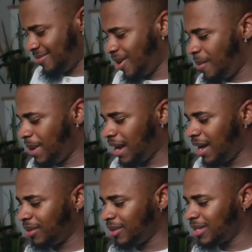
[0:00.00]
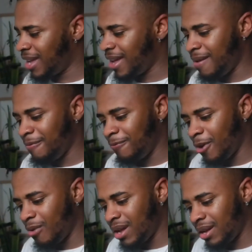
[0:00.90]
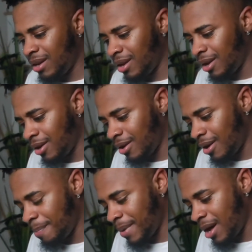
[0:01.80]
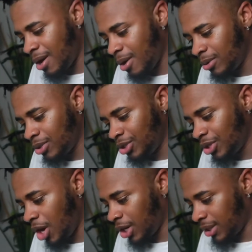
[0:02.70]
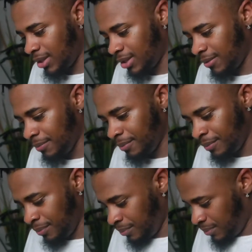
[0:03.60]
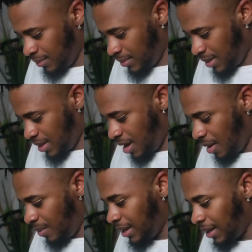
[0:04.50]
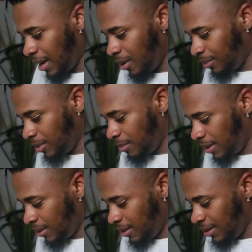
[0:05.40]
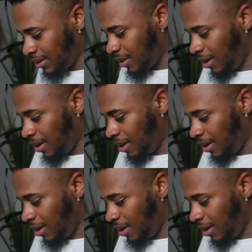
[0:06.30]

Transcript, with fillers: oh my god, there's an info in here about sharks and how we can help them. And there is